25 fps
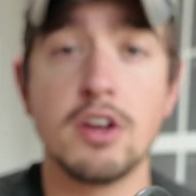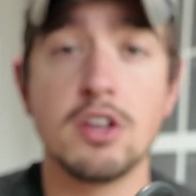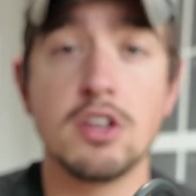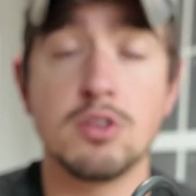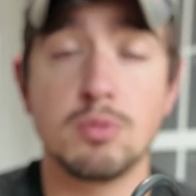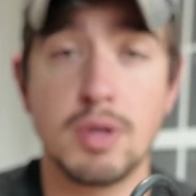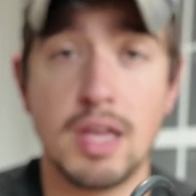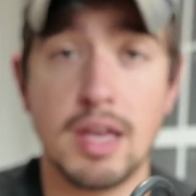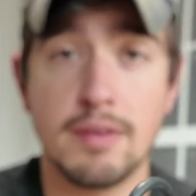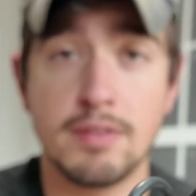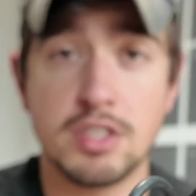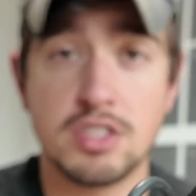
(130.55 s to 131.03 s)

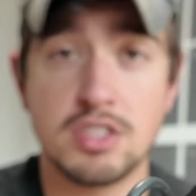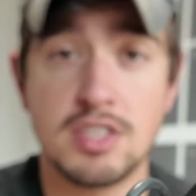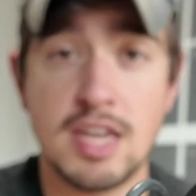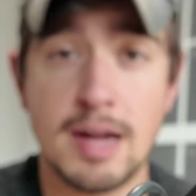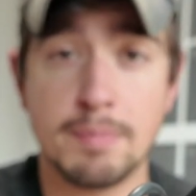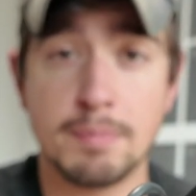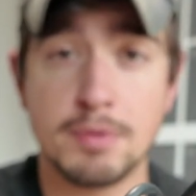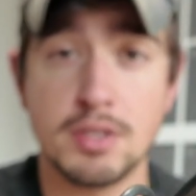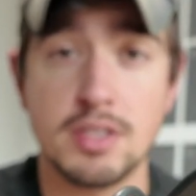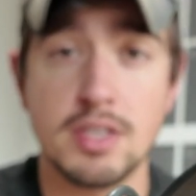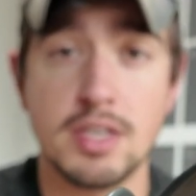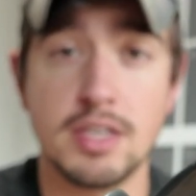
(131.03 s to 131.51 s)
We haven't
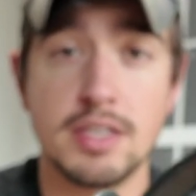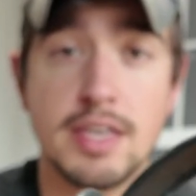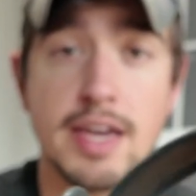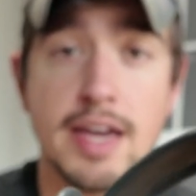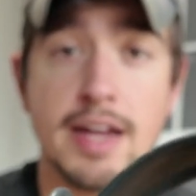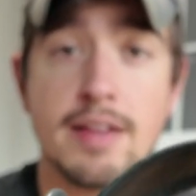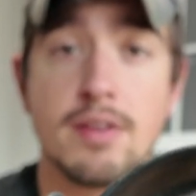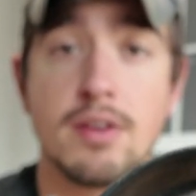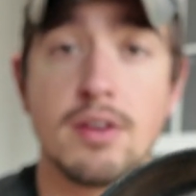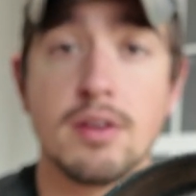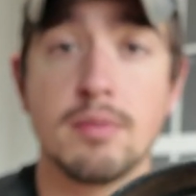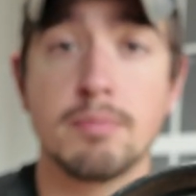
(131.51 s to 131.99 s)
snapped it in
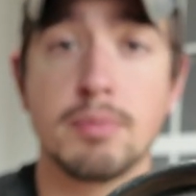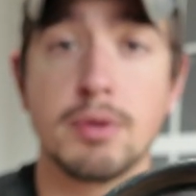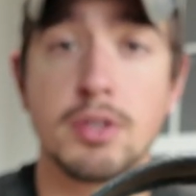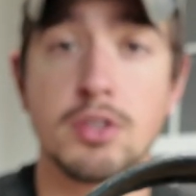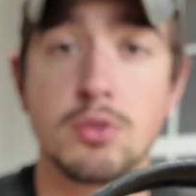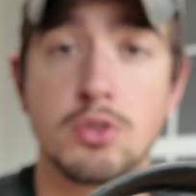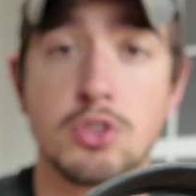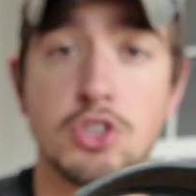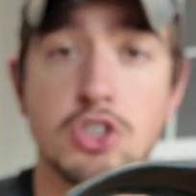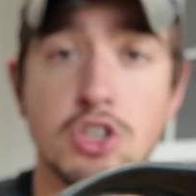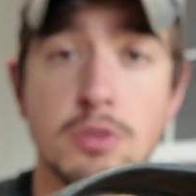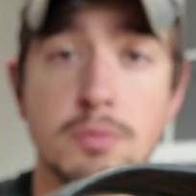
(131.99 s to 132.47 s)
yet, but you
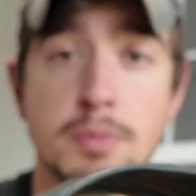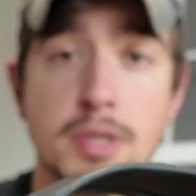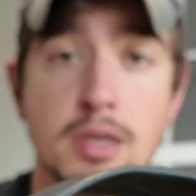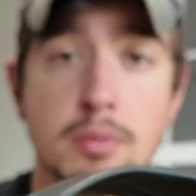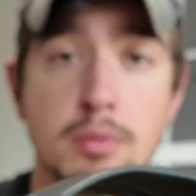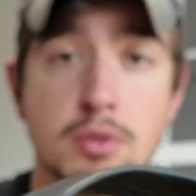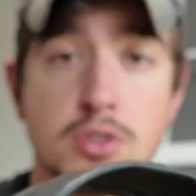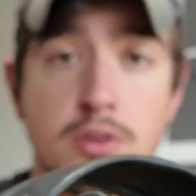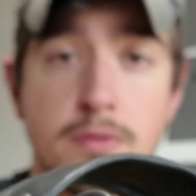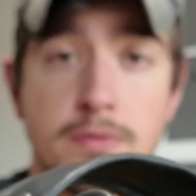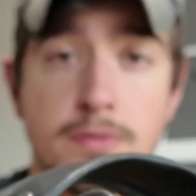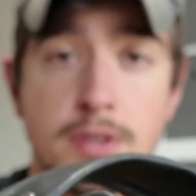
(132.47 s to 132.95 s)
should be
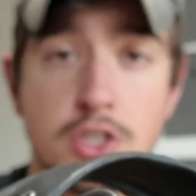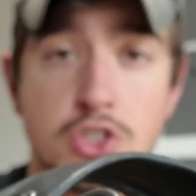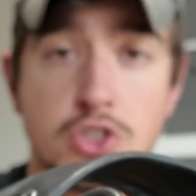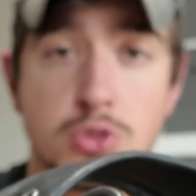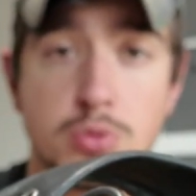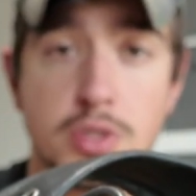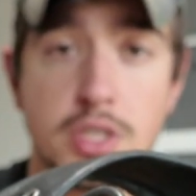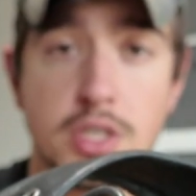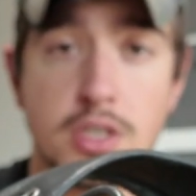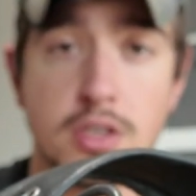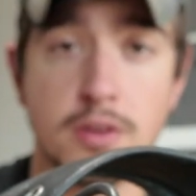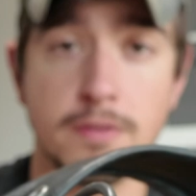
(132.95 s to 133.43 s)
able to
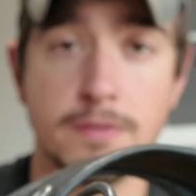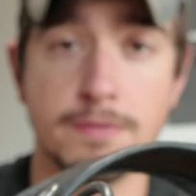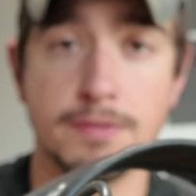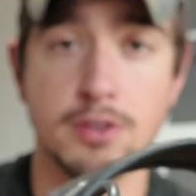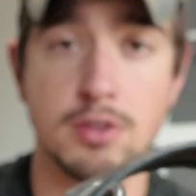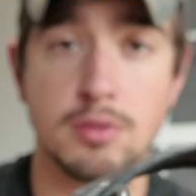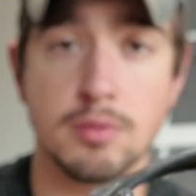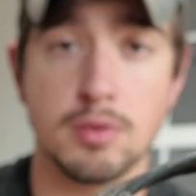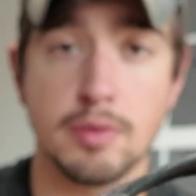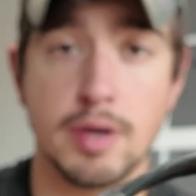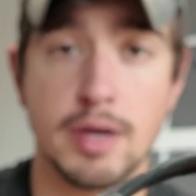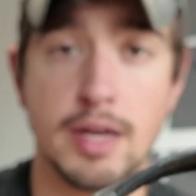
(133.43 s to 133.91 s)
visually
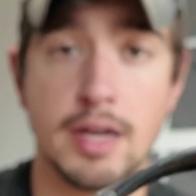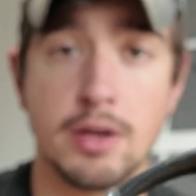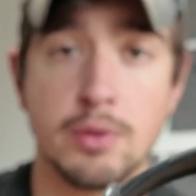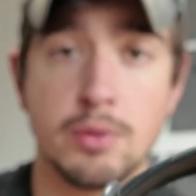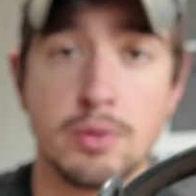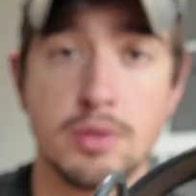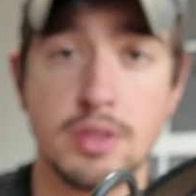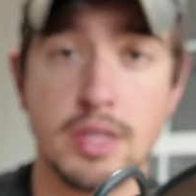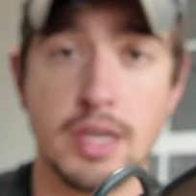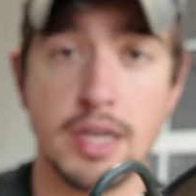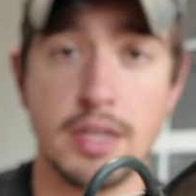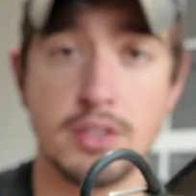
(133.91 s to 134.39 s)
confirm
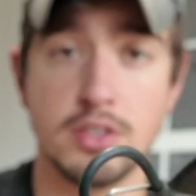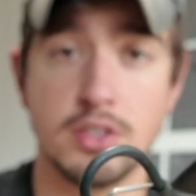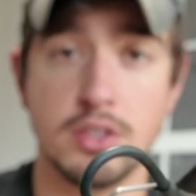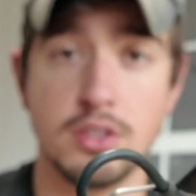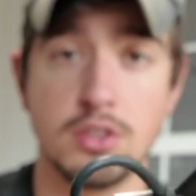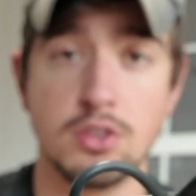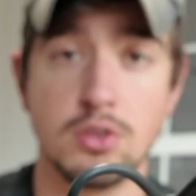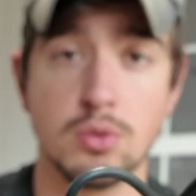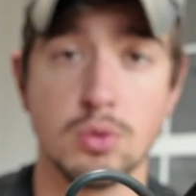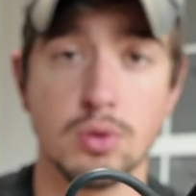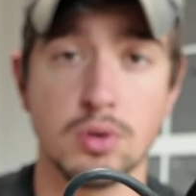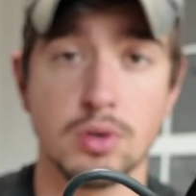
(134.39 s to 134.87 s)
around that
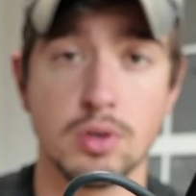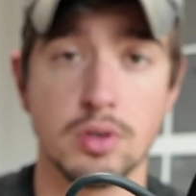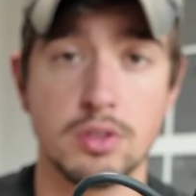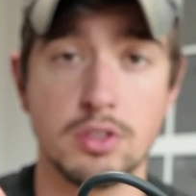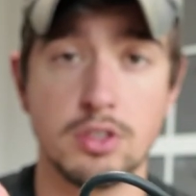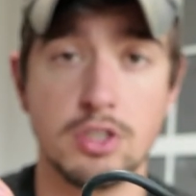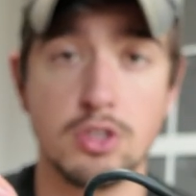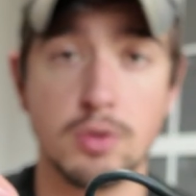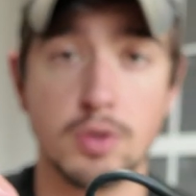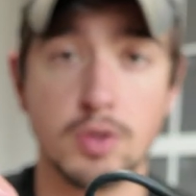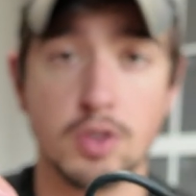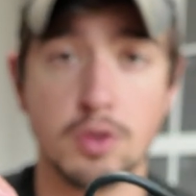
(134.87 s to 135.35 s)
your
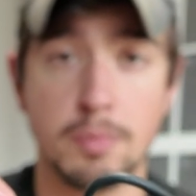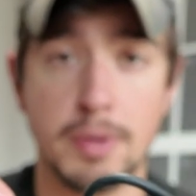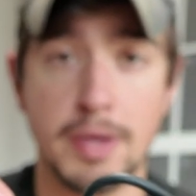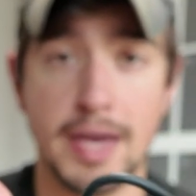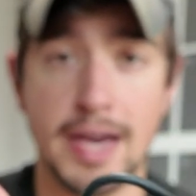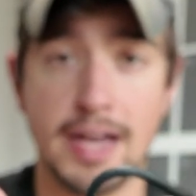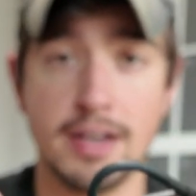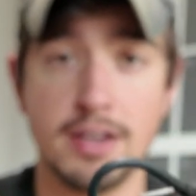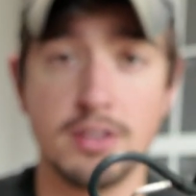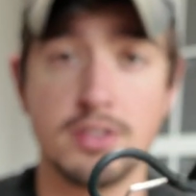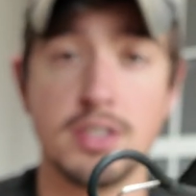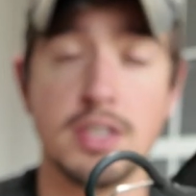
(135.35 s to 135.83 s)
new ear
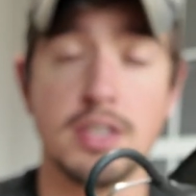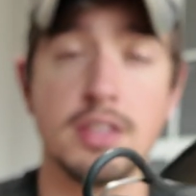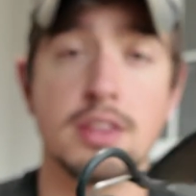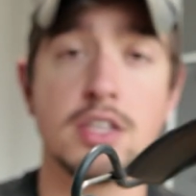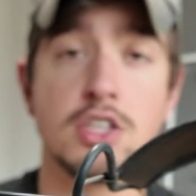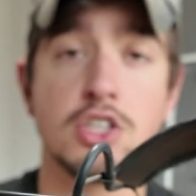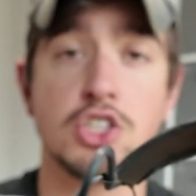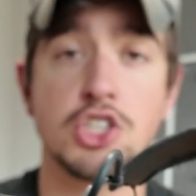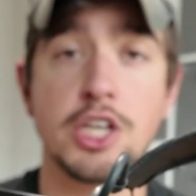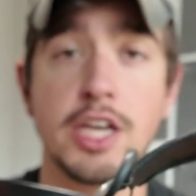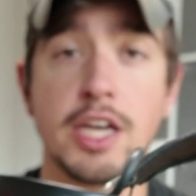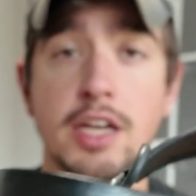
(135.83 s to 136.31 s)
pad is in the
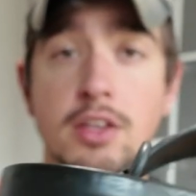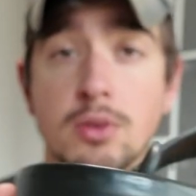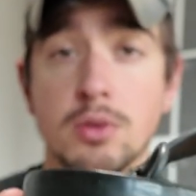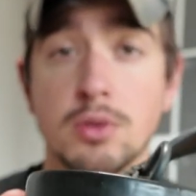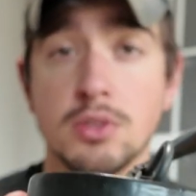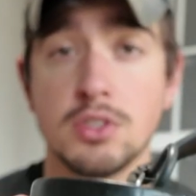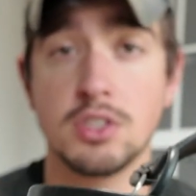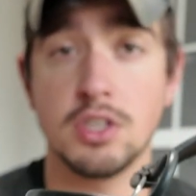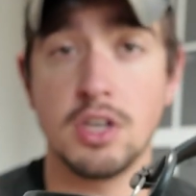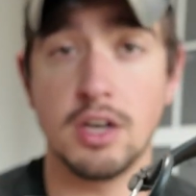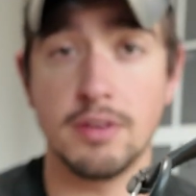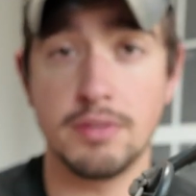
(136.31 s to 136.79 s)

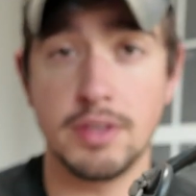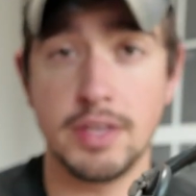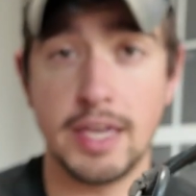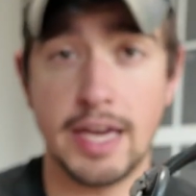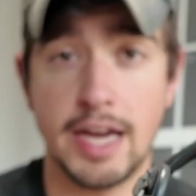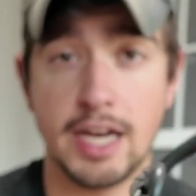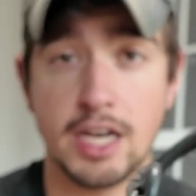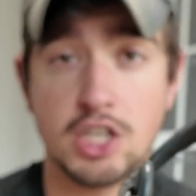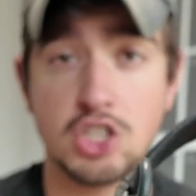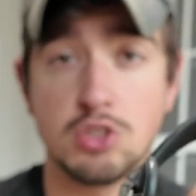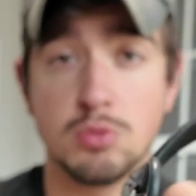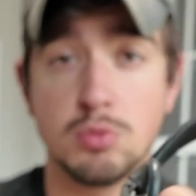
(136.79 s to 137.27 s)
channels of the
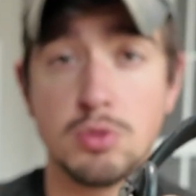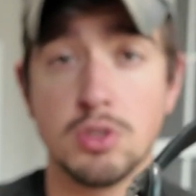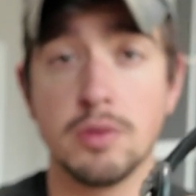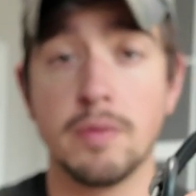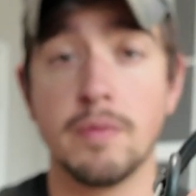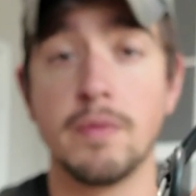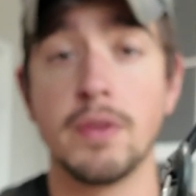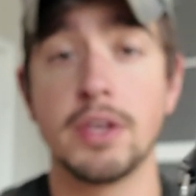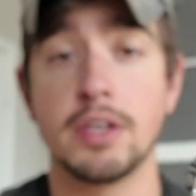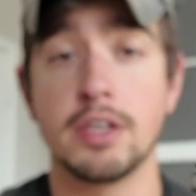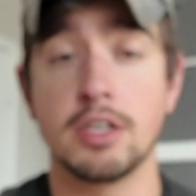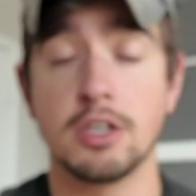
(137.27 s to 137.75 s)
actual
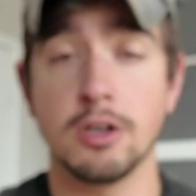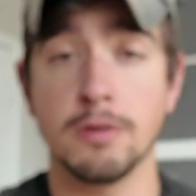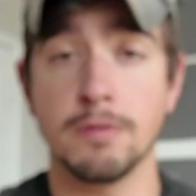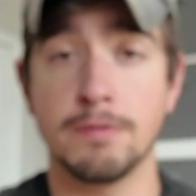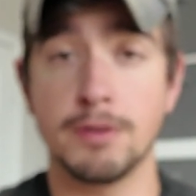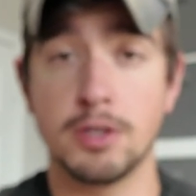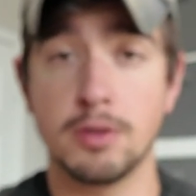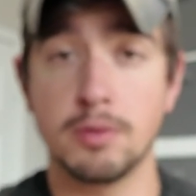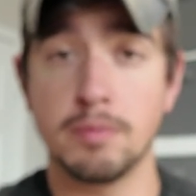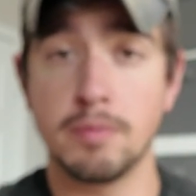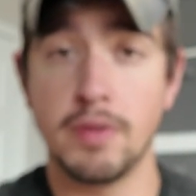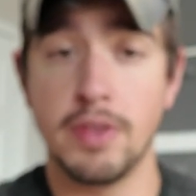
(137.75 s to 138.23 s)

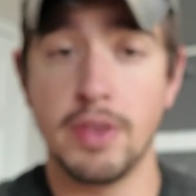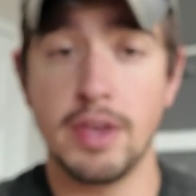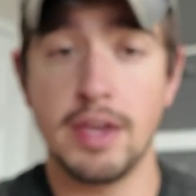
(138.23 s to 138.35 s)
earphone.